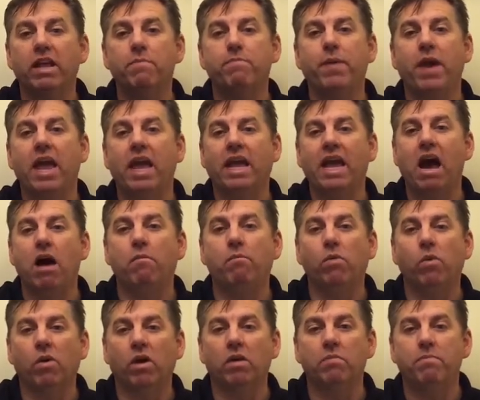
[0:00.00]
paying out
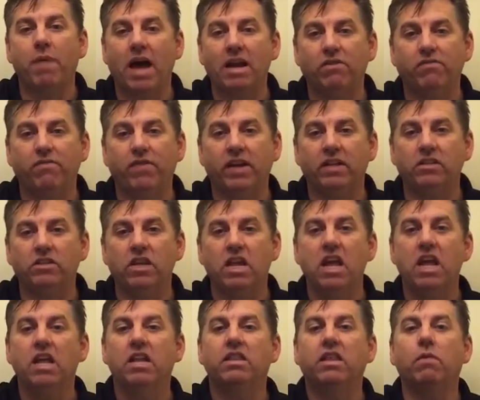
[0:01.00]
more in benefits
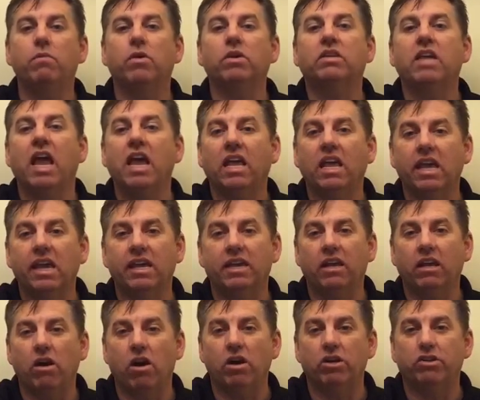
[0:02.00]
than we're taking
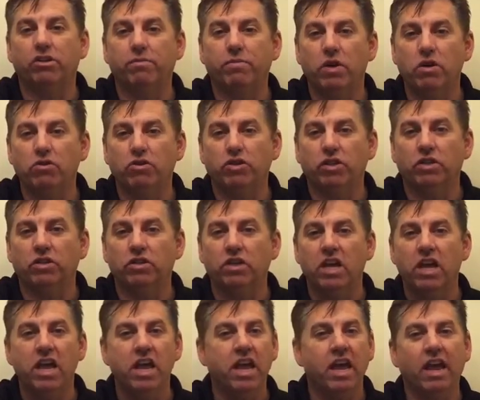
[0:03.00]
in
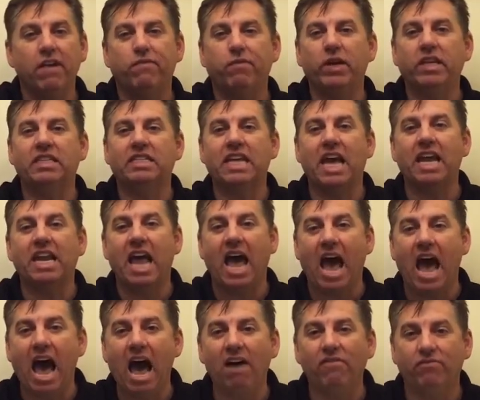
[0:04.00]
contributions. If we send
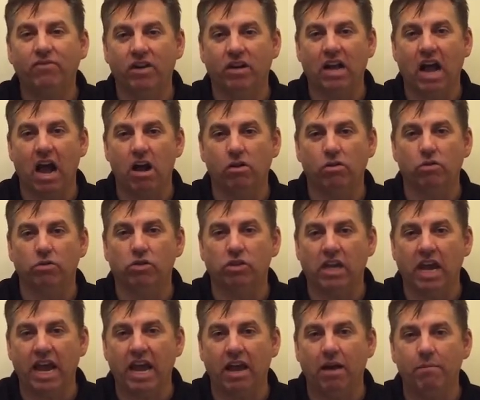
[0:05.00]
half to Uncle
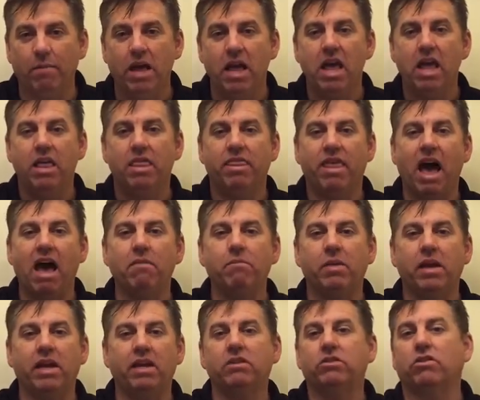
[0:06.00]
Sam, that
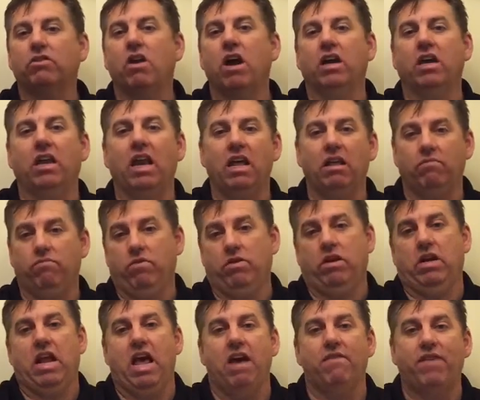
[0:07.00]
means they're
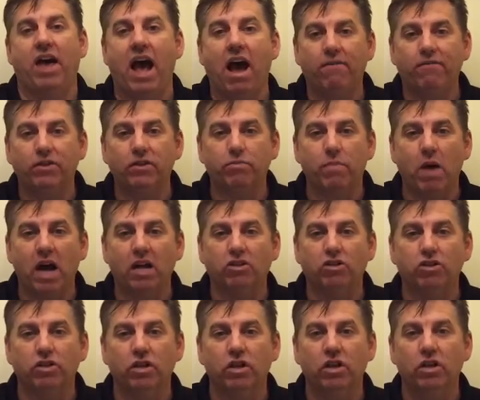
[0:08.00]
gonna have half as much,
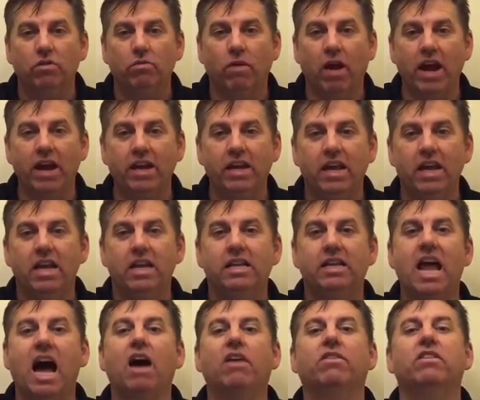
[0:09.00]
right?
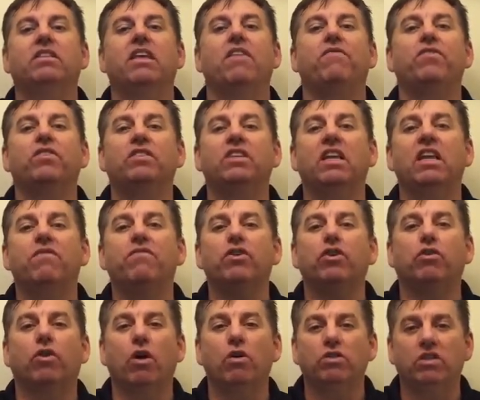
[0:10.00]
Now the deficit
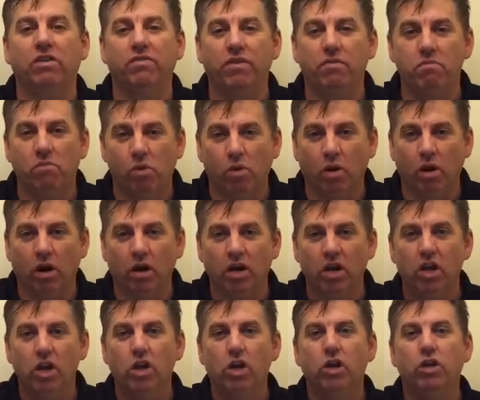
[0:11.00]
even grows even
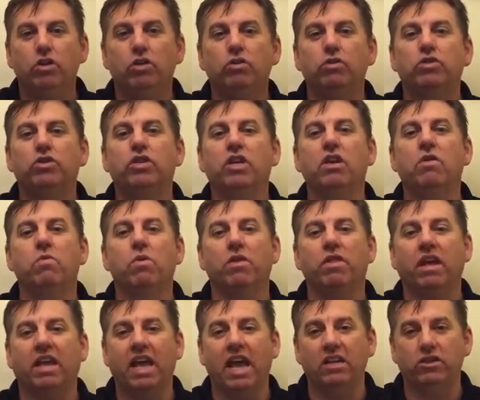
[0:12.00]
more. You see where
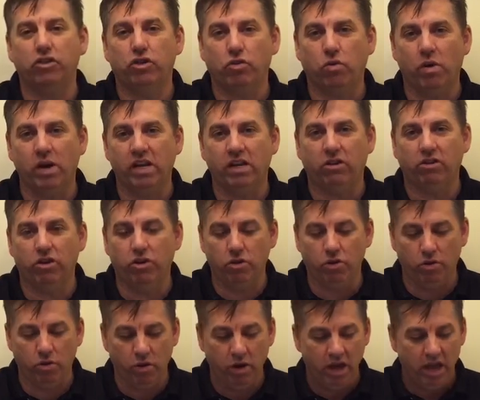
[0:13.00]
the
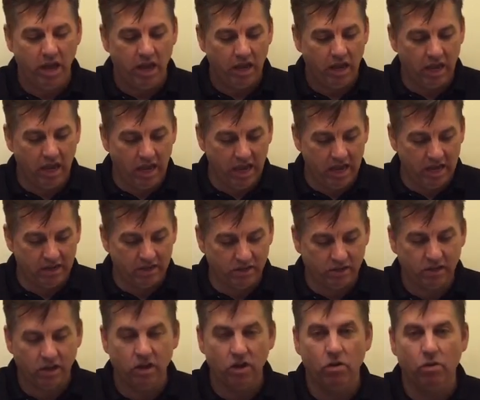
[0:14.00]
catch-22
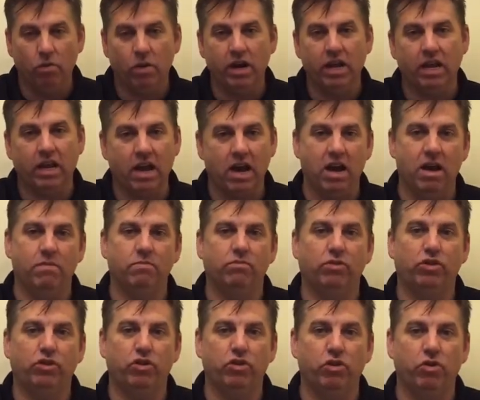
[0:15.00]
is when it
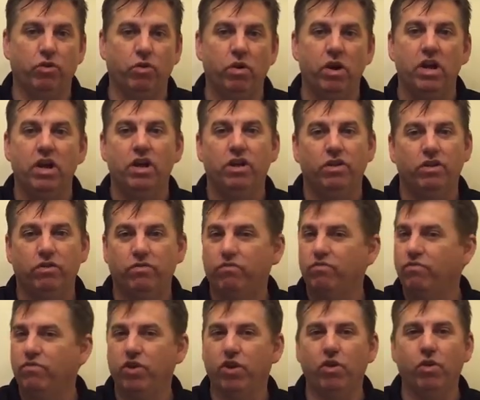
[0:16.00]
comes to
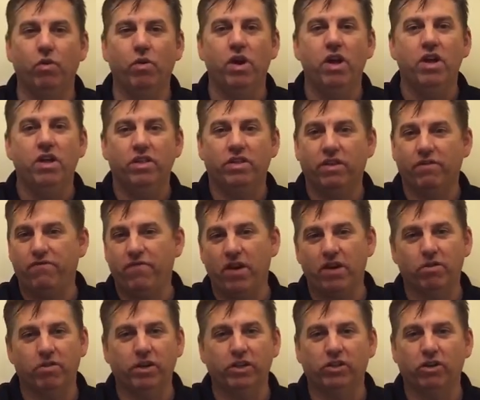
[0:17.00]
the
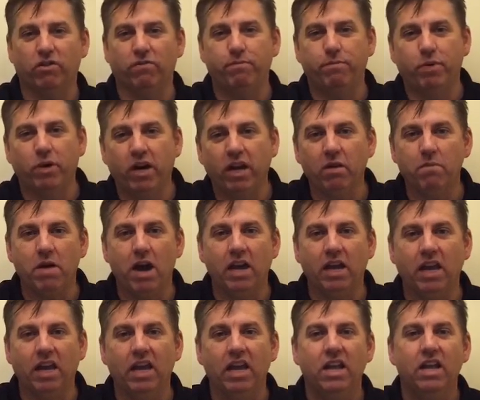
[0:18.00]
Federal Reserve printing
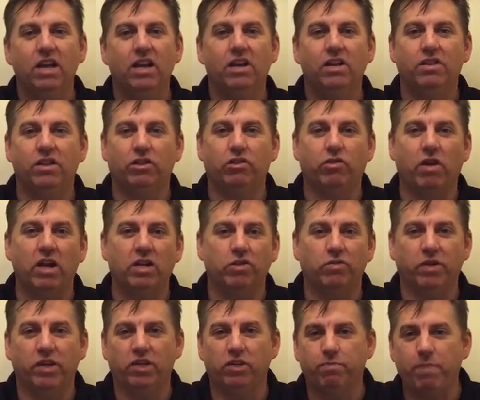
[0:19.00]
money, the
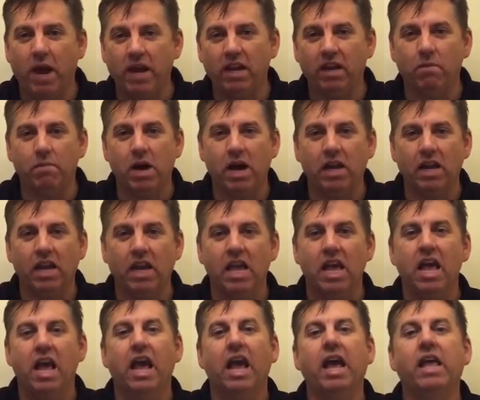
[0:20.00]
Treasury spending
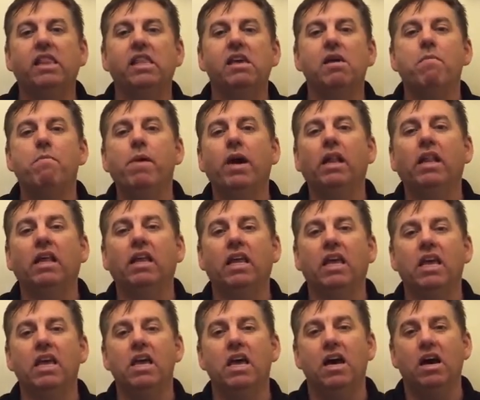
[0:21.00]
money, and the
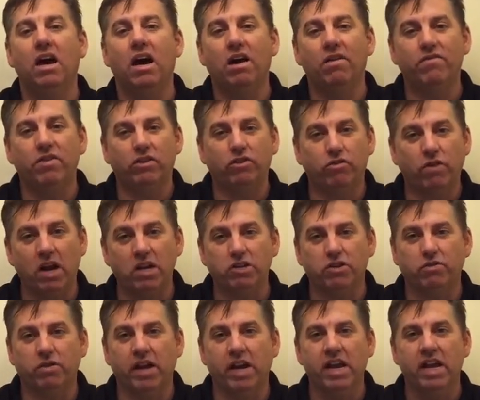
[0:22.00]
ability of the
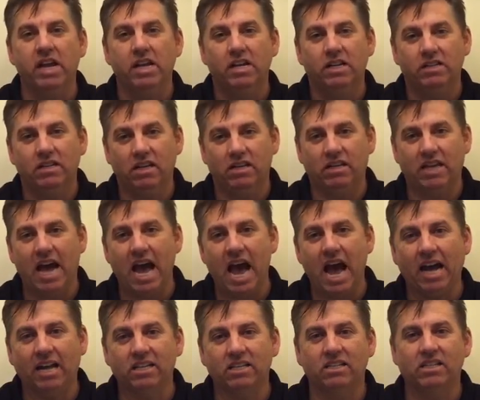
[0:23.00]
Treasury to
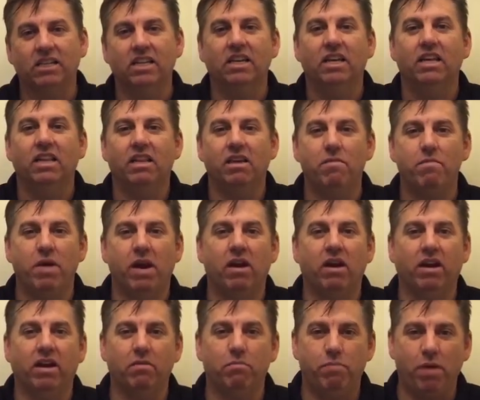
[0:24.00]
tax the
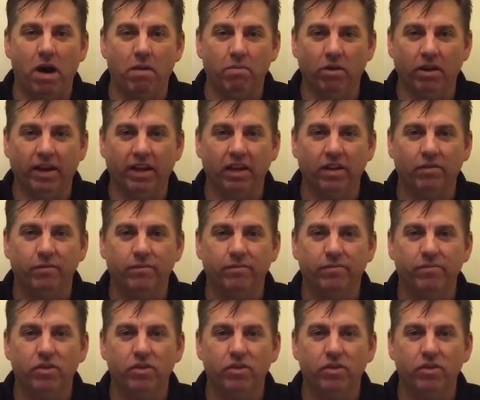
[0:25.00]
American public.